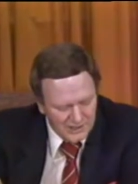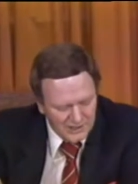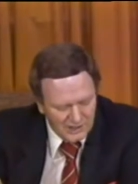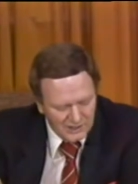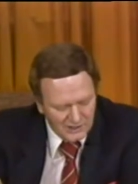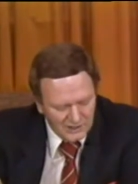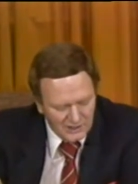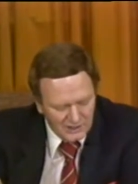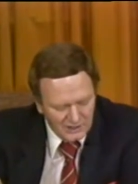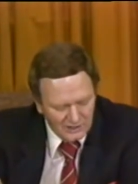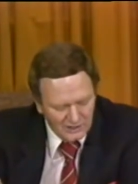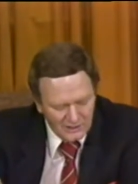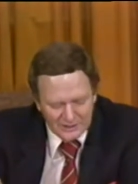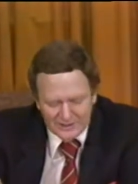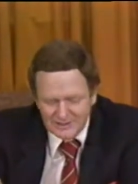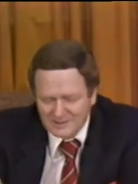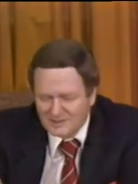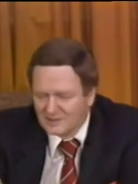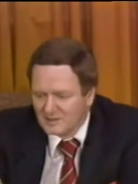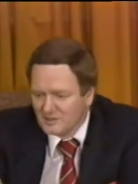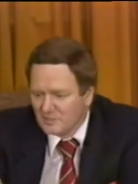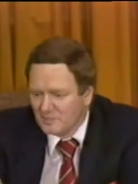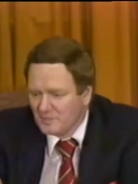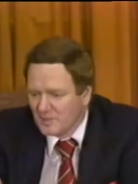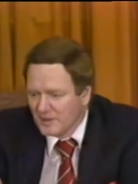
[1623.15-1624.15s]
you can look
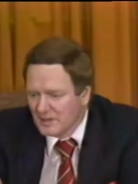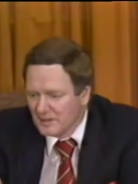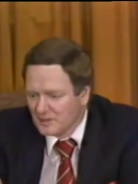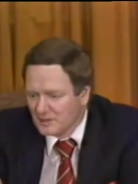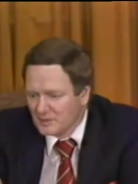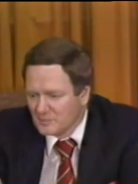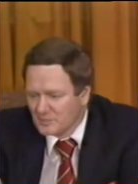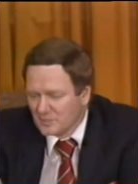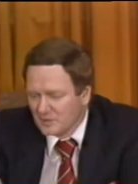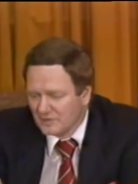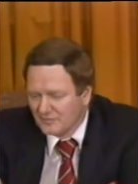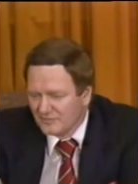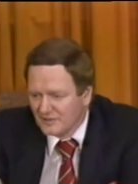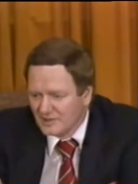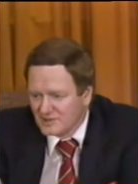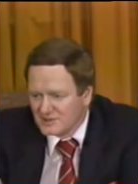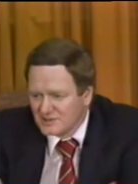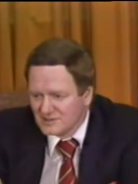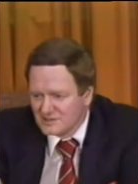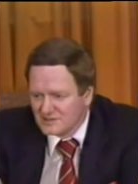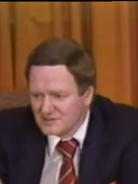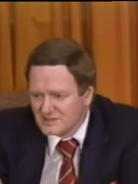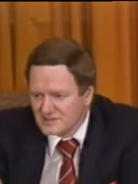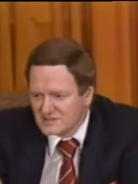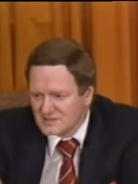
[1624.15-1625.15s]
to the bail
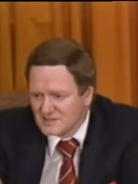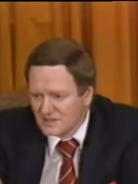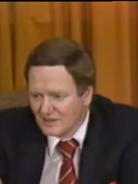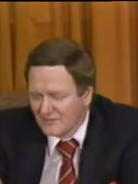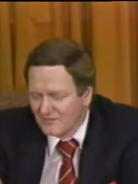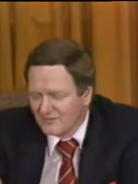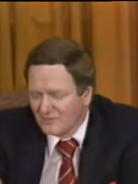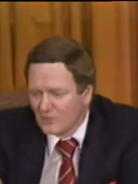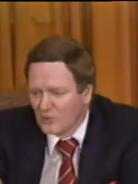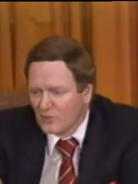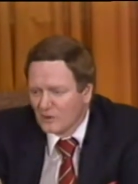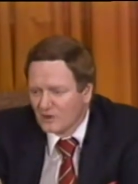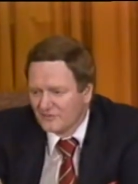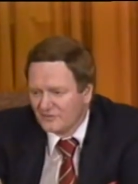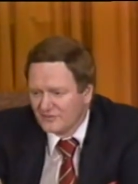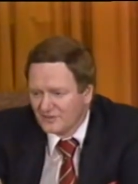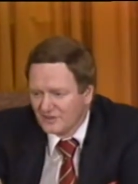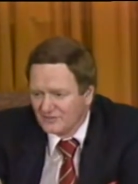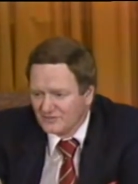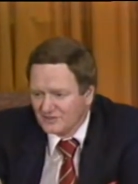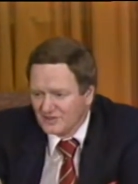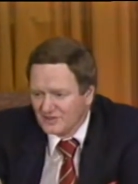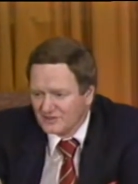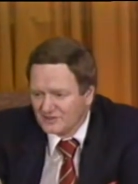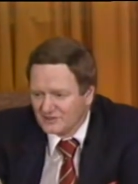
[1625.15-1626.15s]
provisions uh,
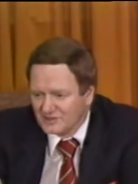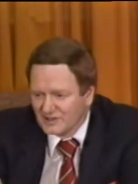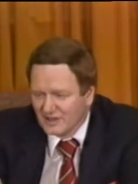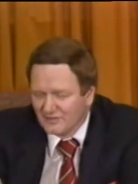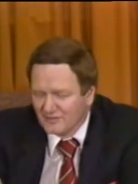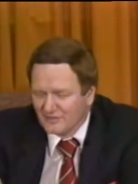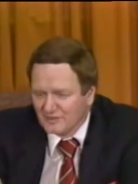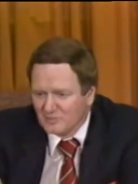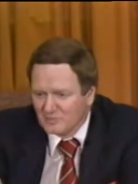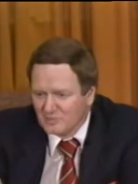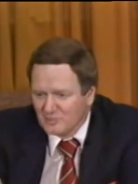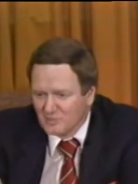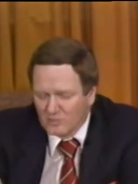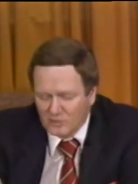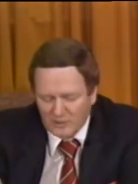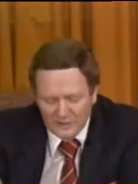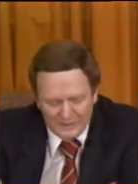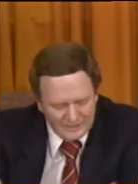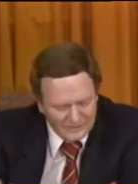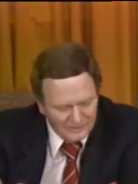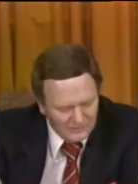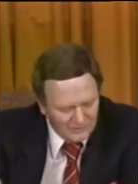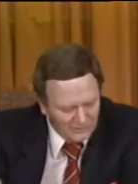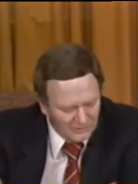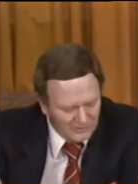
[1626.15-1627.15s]

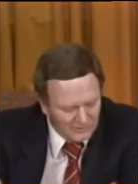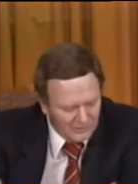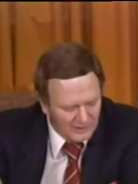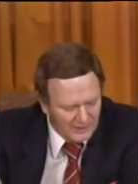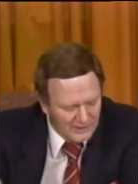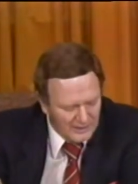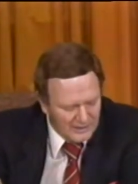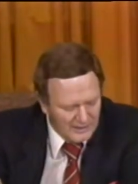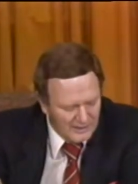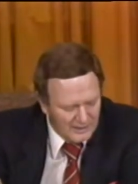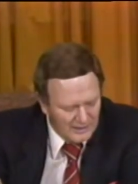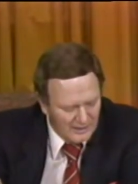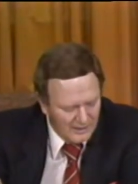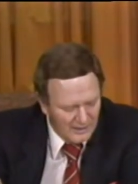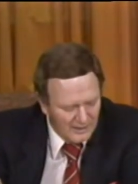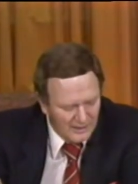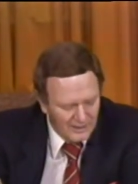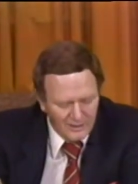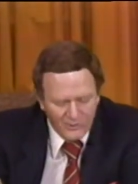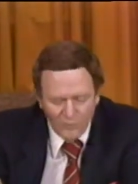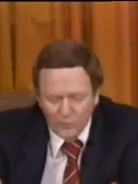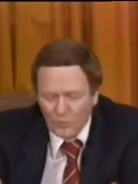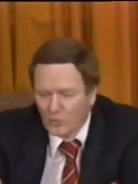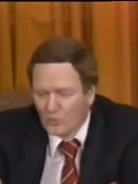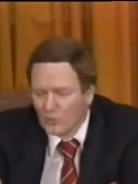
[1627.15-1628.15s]

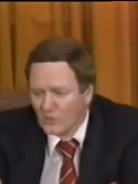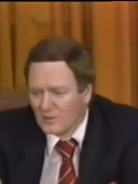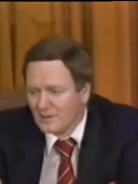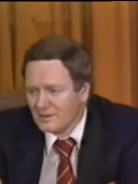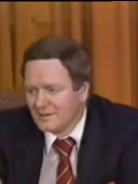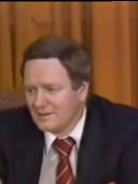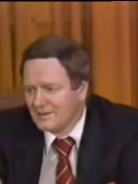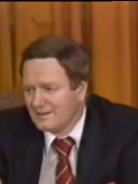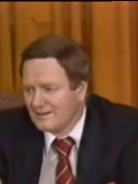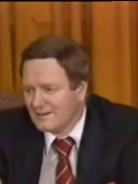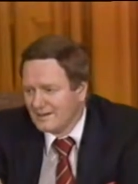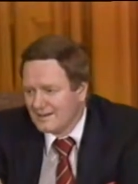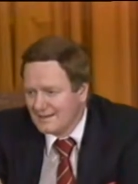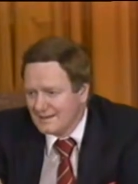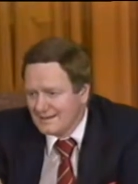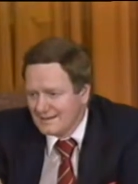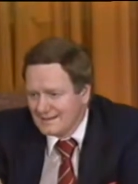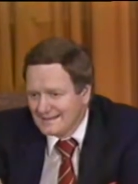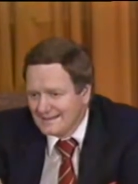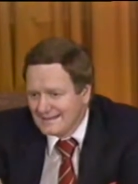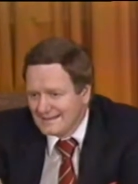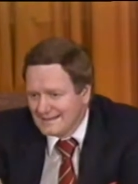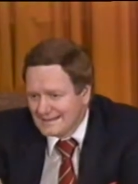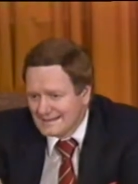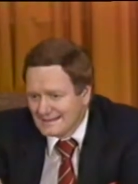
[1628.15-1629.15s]

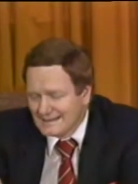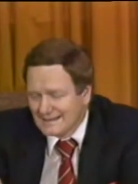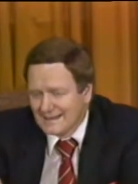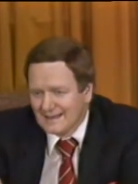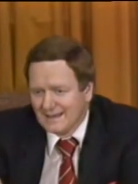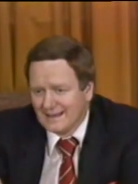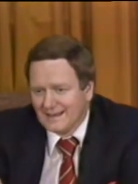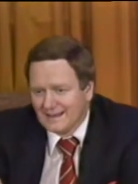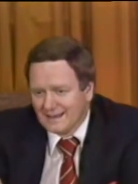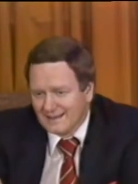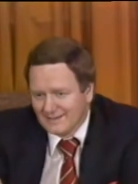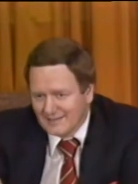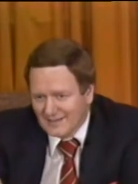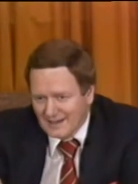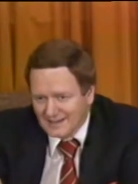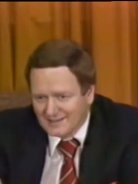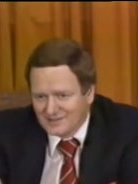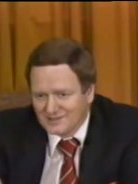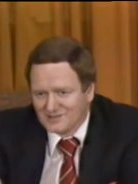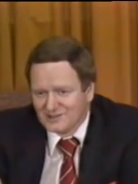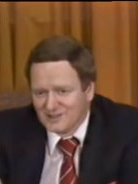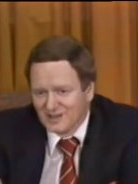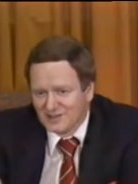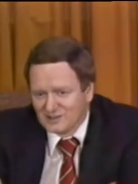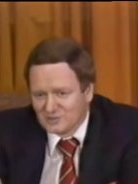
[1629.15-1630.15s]
457.31e. That
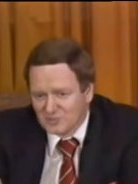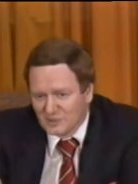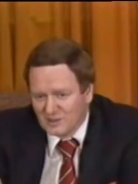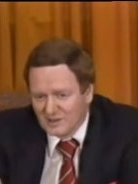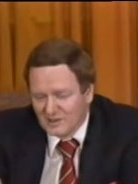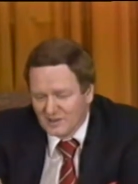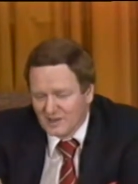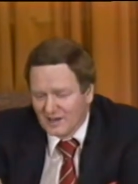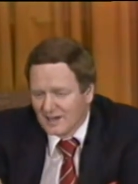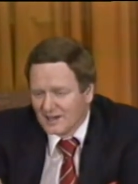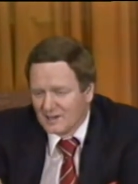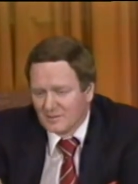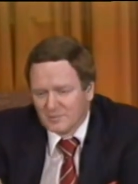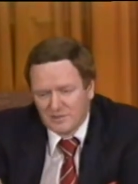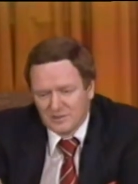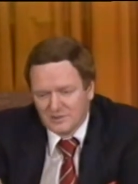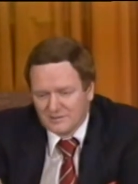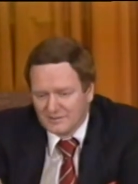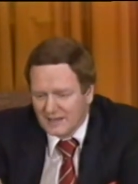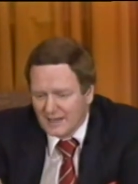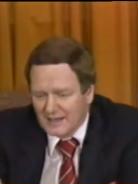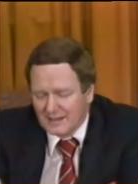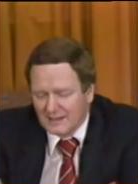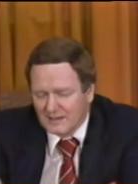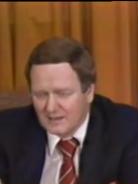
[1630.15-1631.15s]
says reliable,
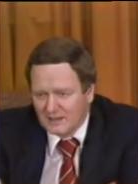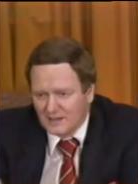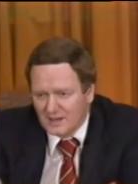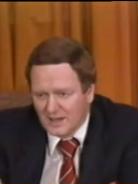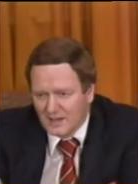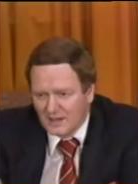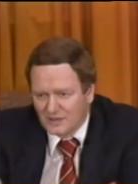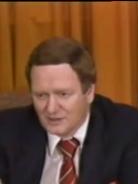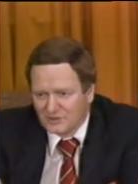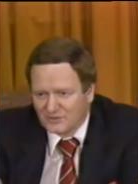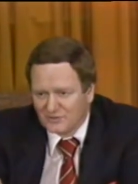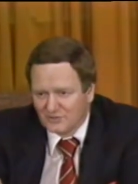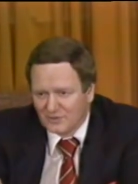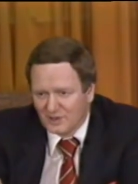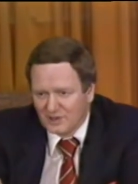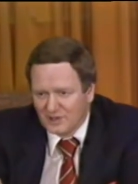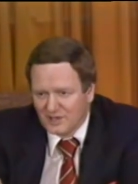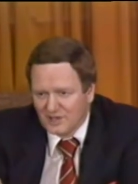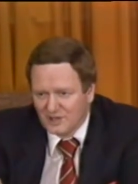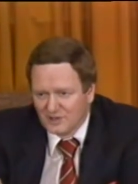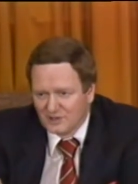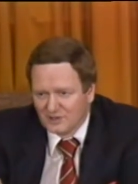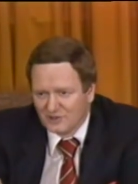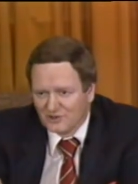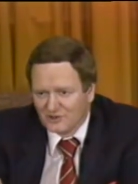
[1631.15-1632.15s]
that allows for
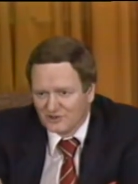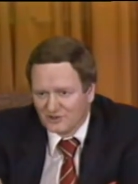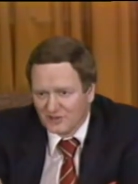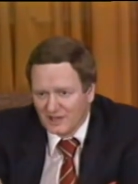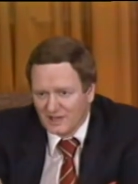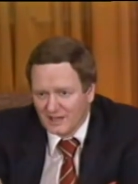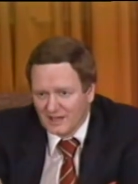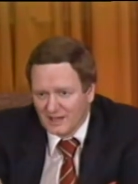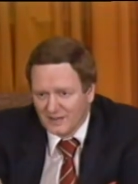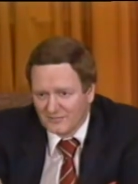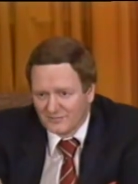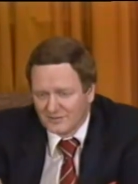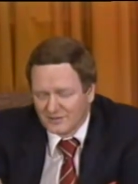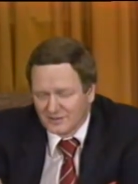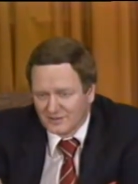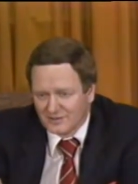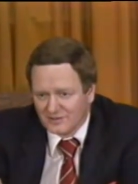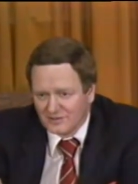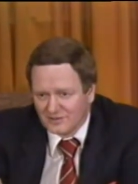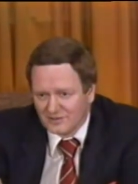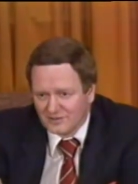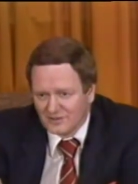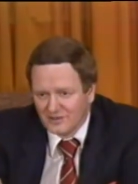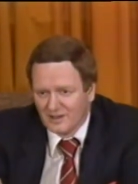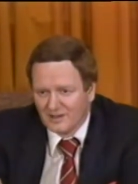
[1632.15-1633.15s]
hearsay
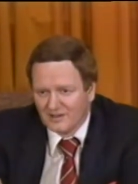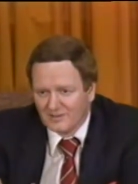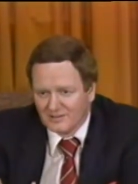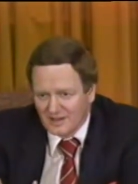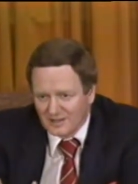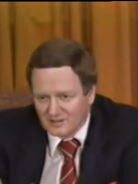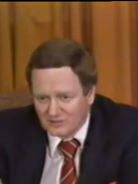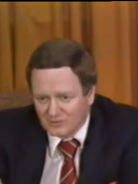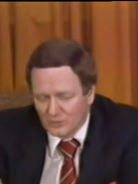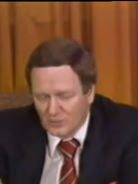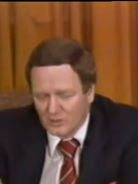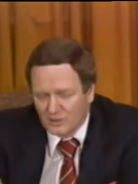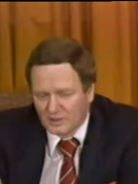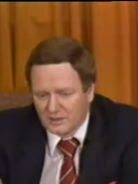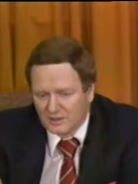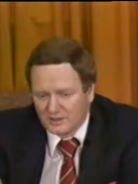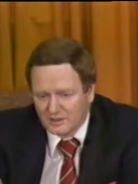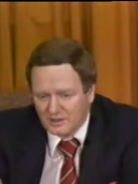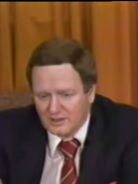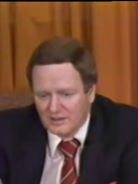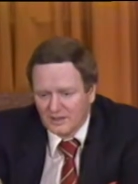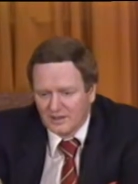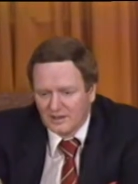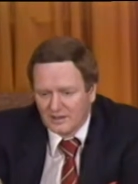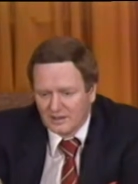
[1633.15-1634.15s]
evidence. That's one of
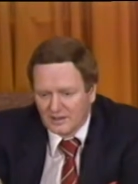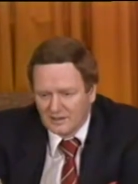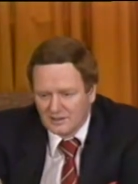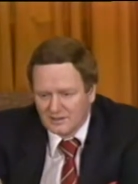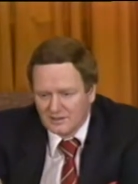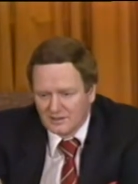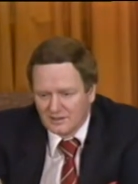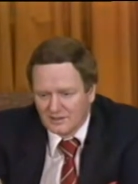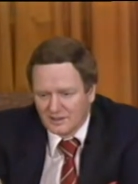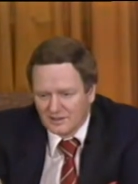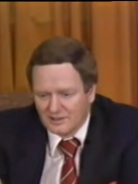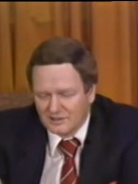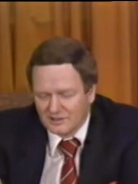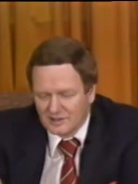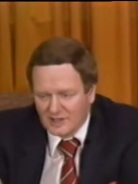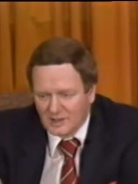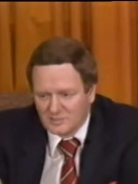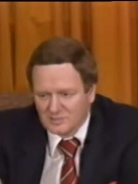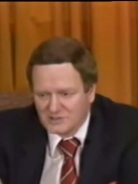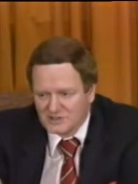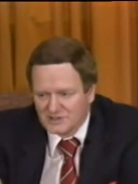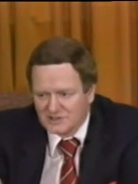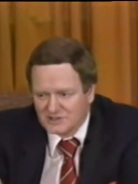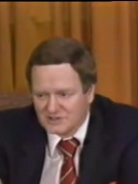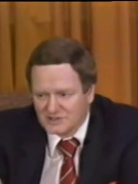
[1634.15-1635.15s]
the clear
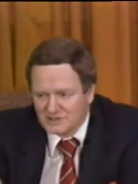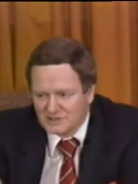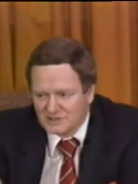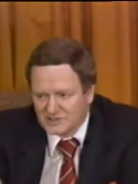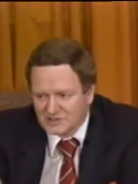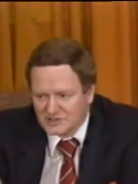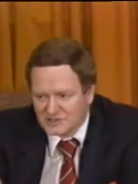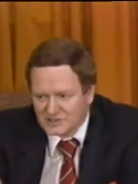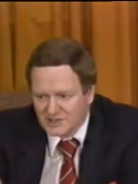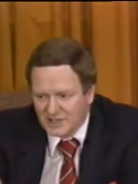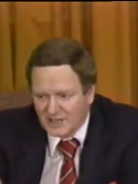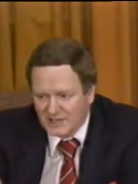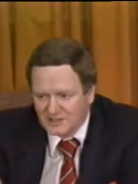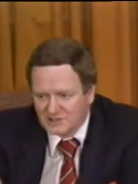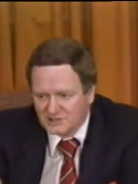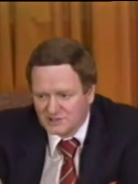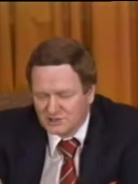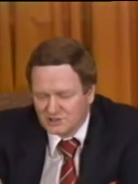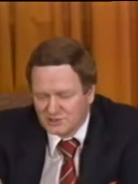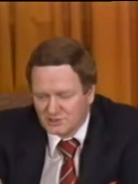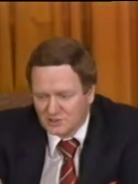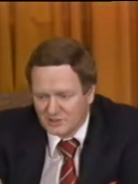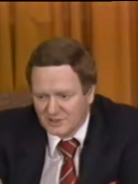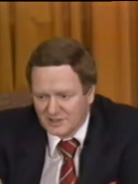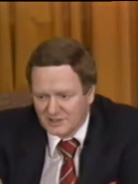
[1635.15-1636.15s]
exceptions. It's a
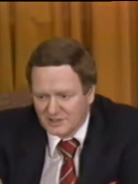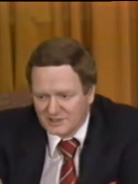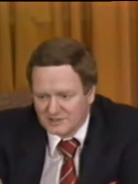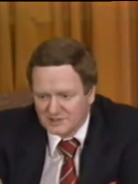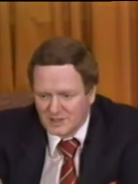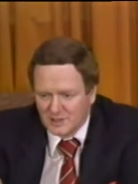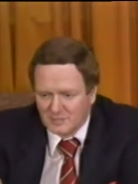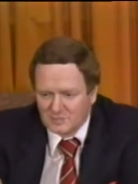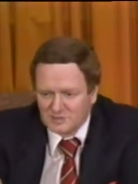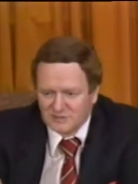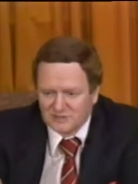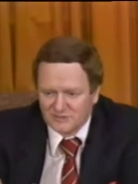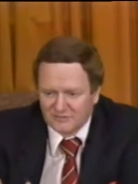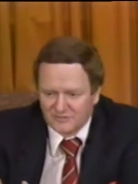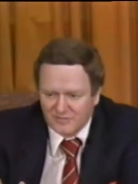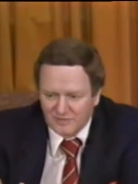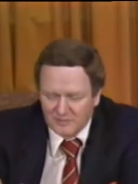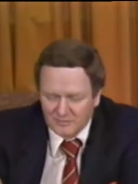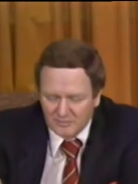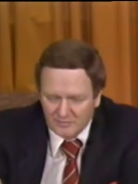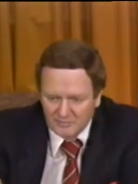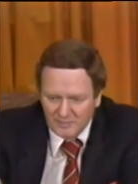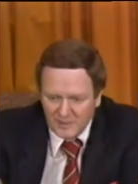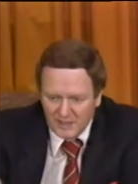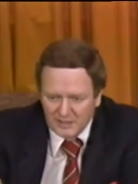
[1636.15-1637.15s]
statutory exception for
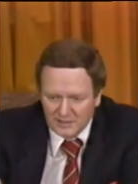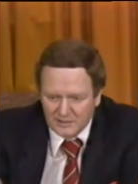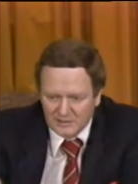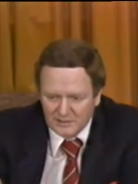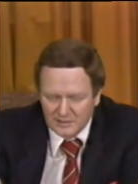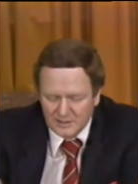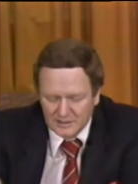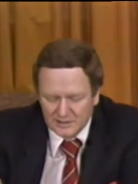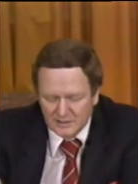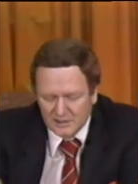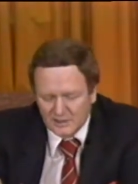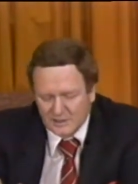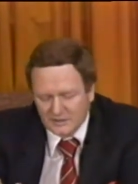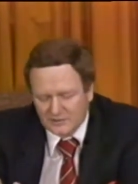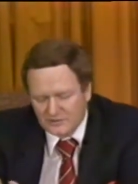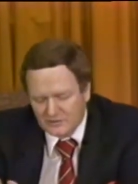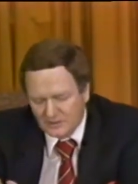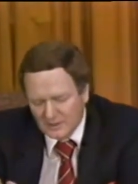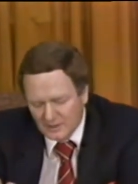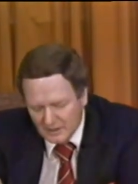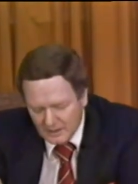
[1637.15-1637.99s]
bail hearings.